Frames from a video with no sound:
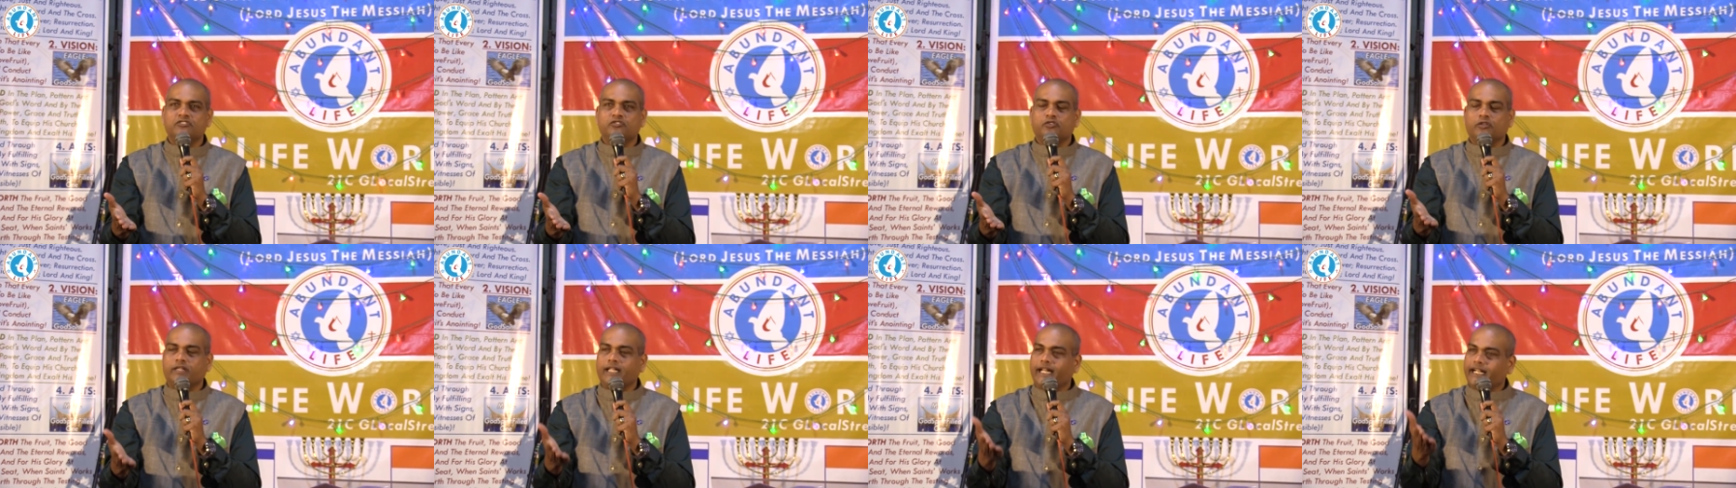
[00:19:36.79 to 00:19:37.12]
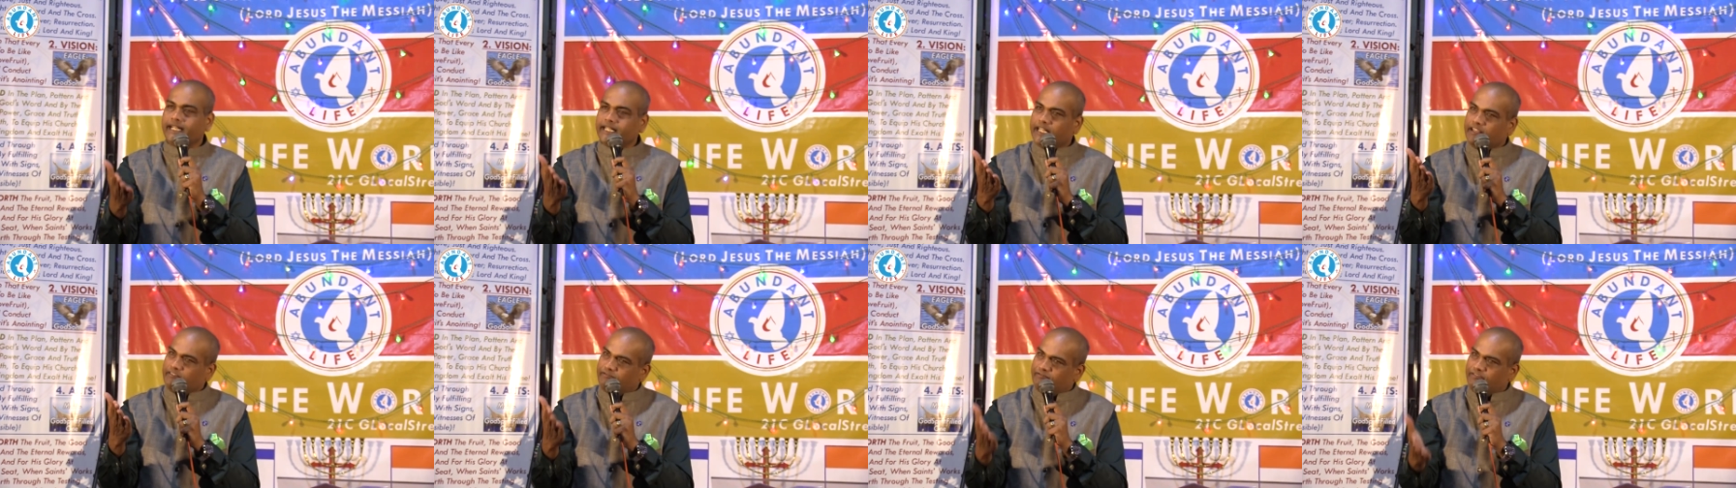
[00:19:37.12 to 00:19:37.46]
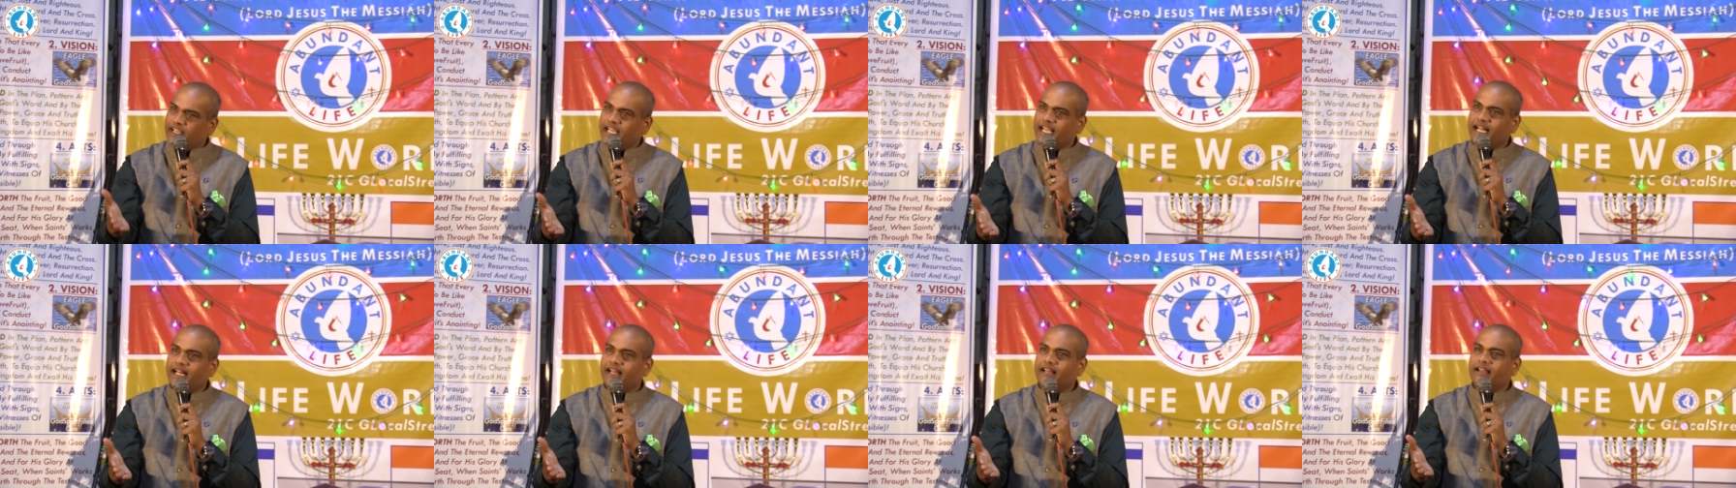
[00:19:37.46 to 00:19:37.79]
so that they
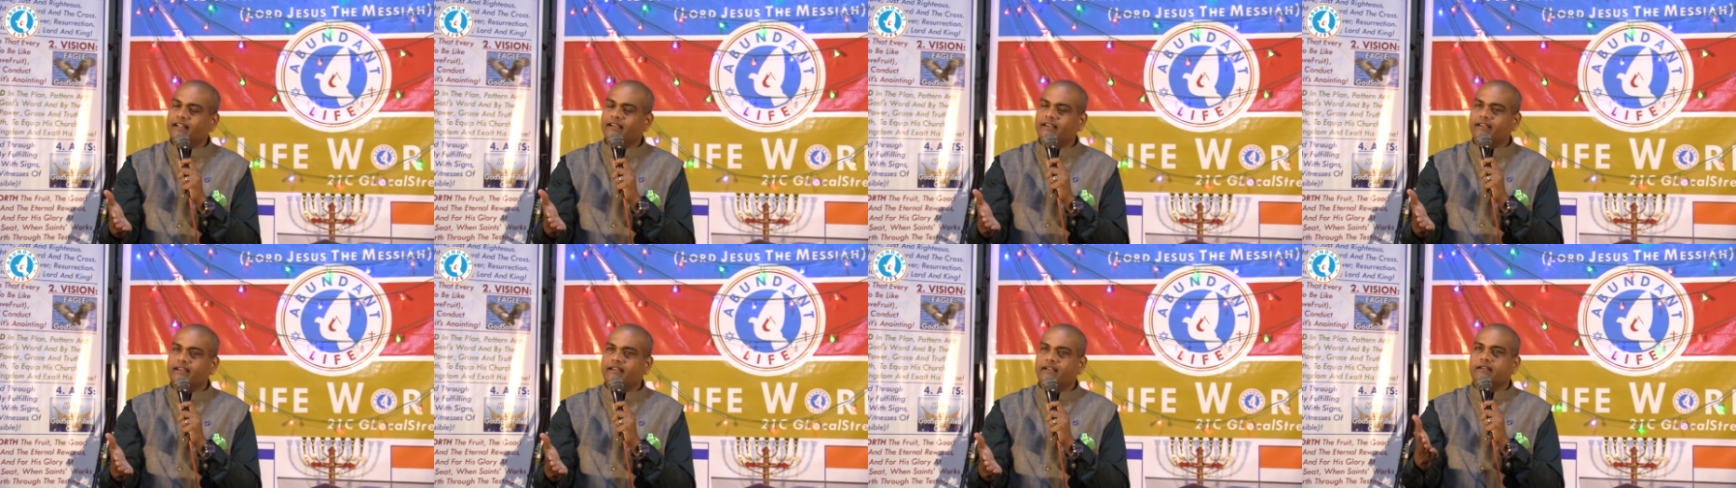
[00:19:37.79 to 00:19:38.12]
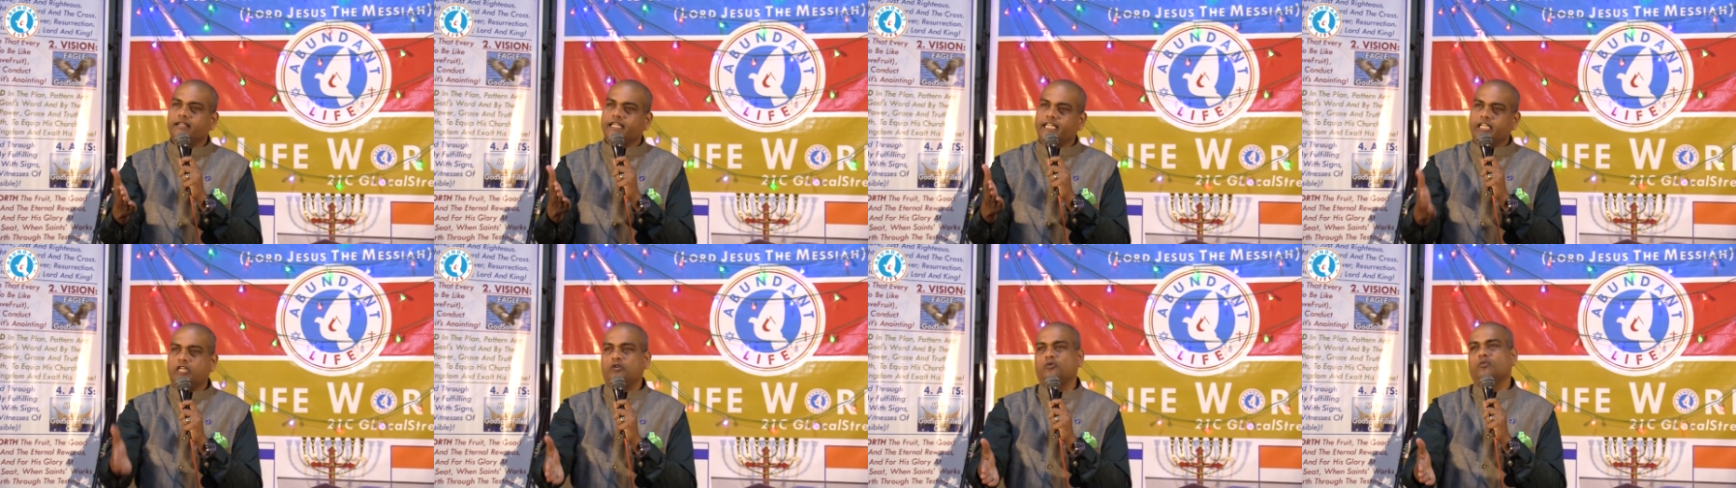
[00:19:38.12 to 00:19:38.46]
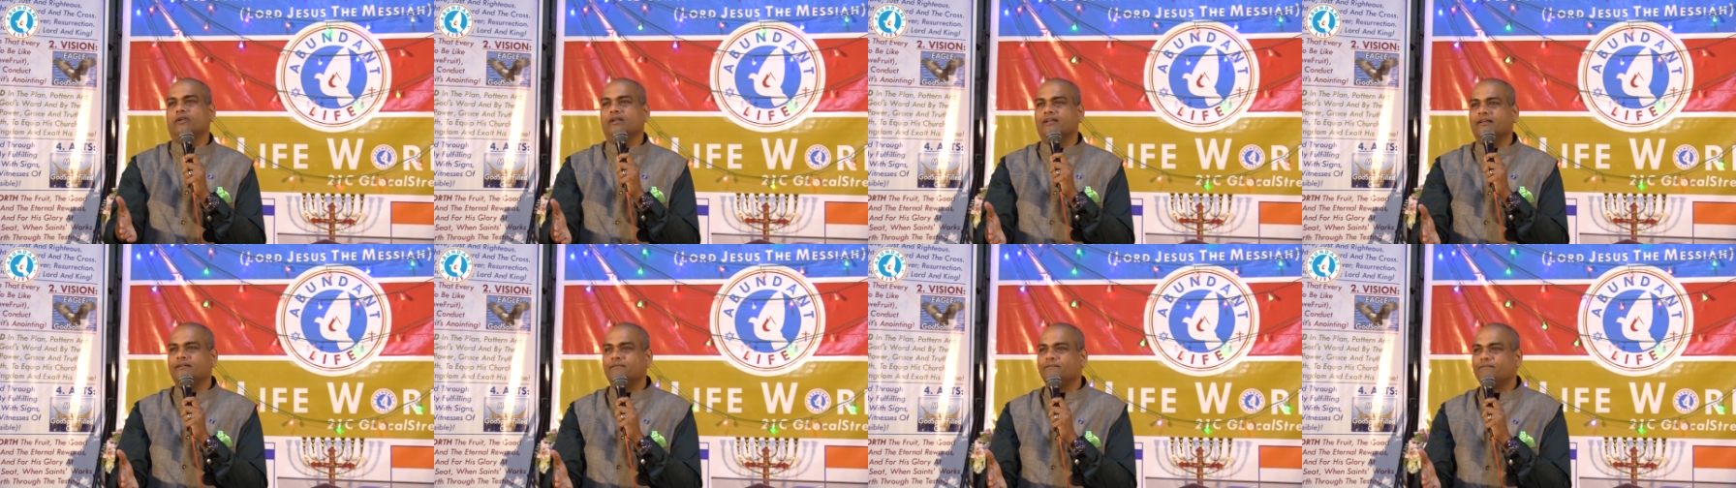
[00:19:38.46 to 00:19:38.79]
feel
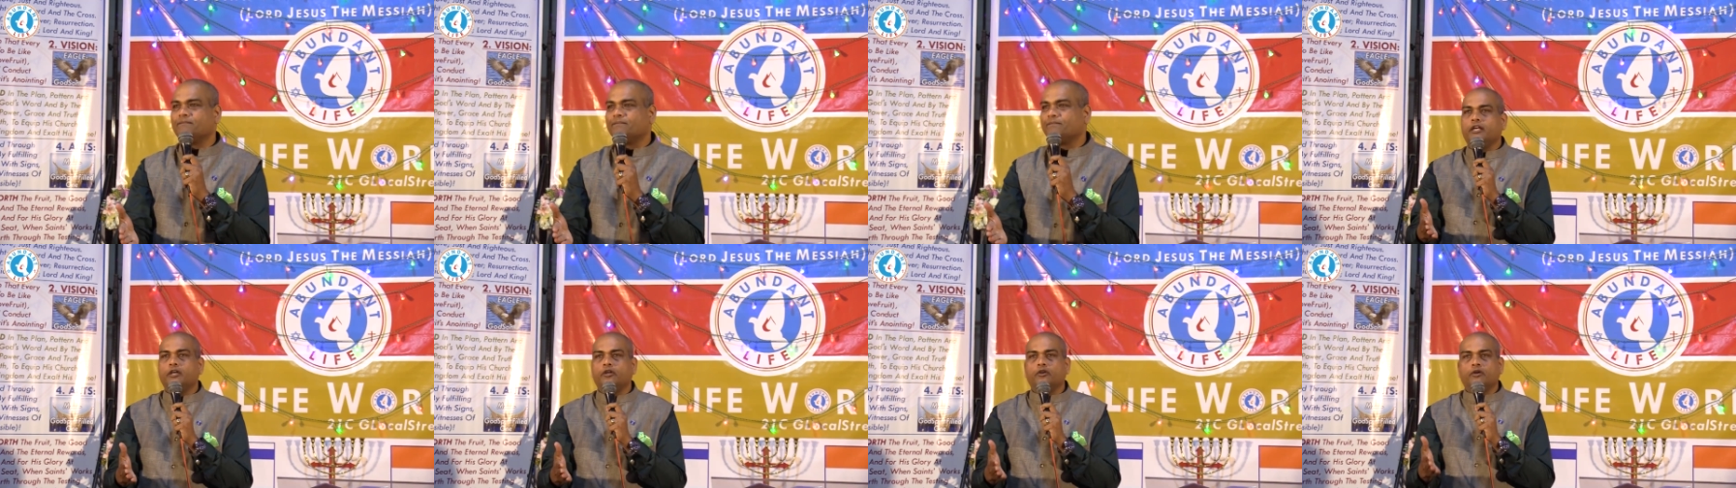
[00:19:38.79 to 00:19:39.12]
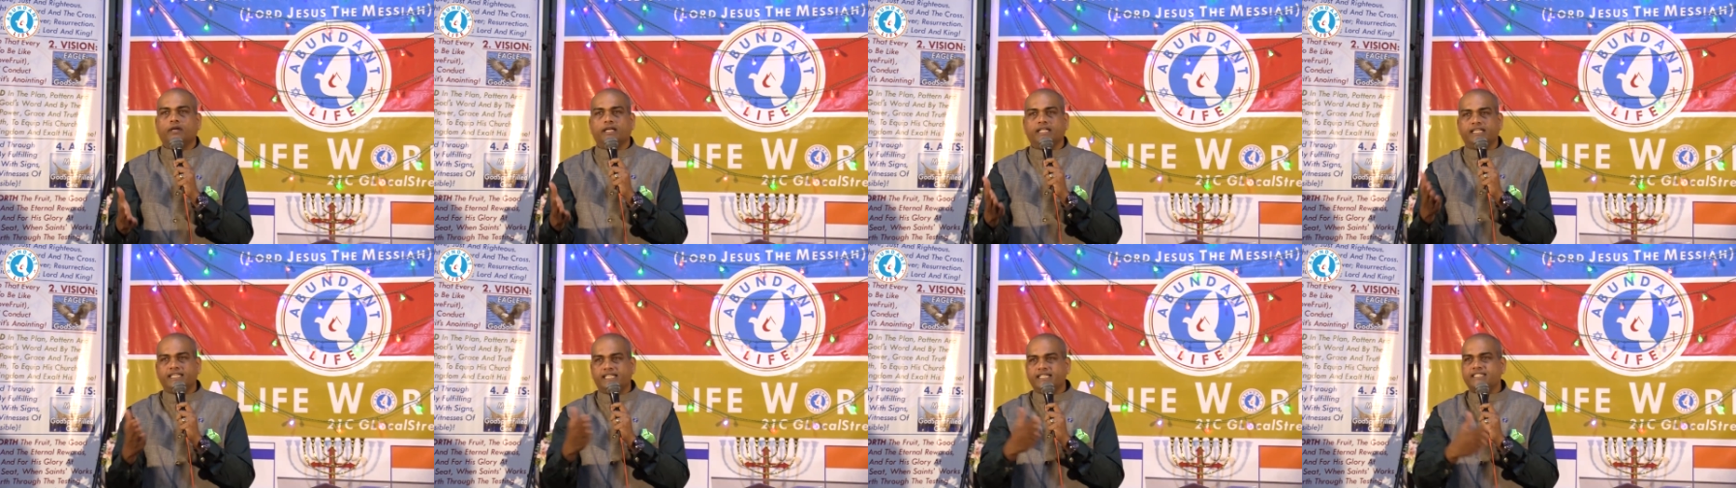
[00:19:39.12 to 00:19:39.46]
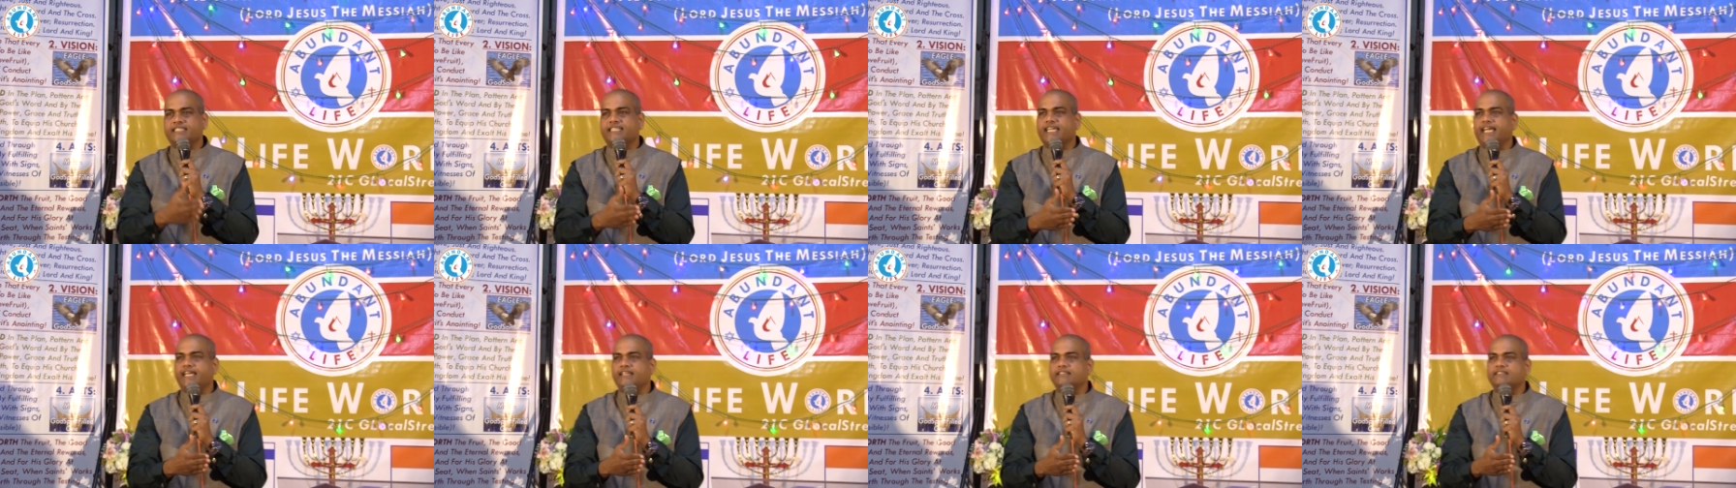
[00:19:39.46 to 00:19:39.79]
equal you know in
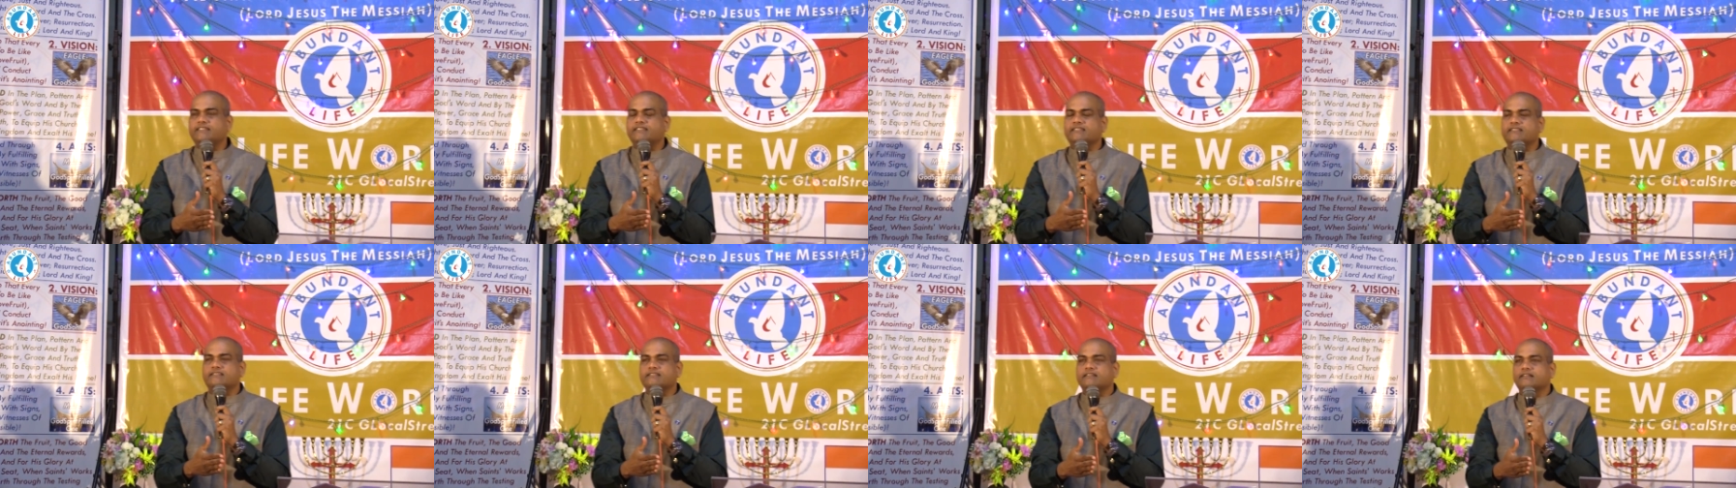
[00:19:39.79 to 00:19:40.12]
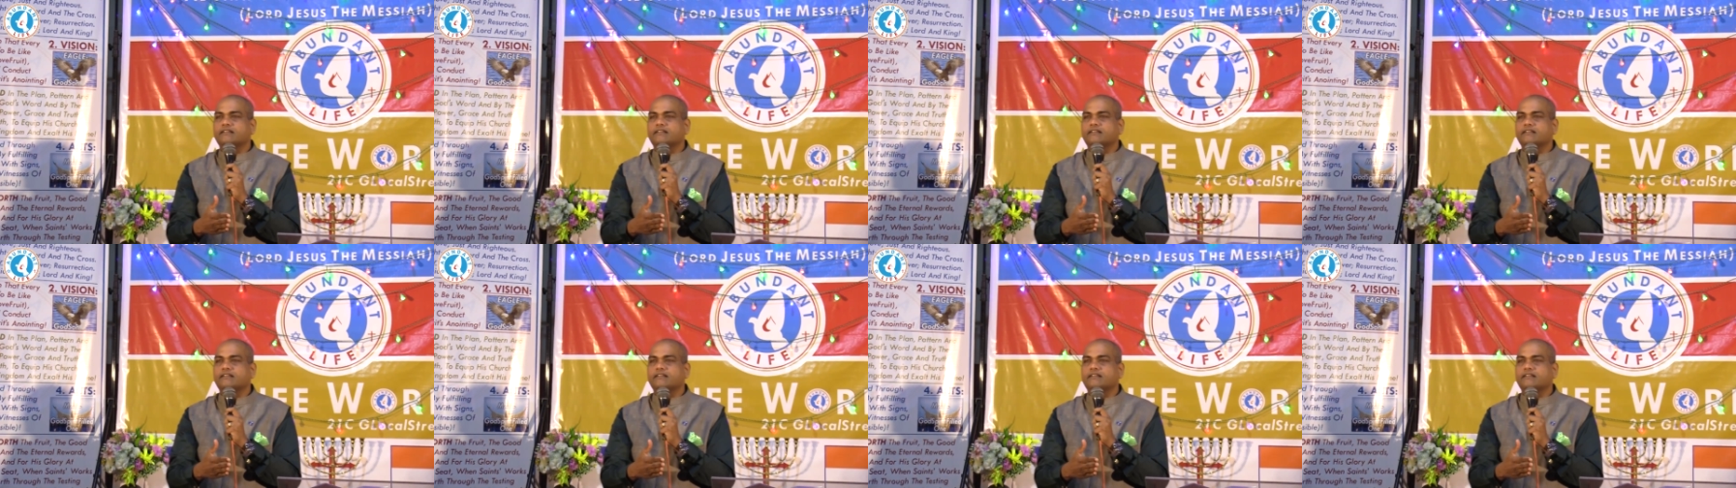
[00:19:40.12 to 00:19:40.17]
this case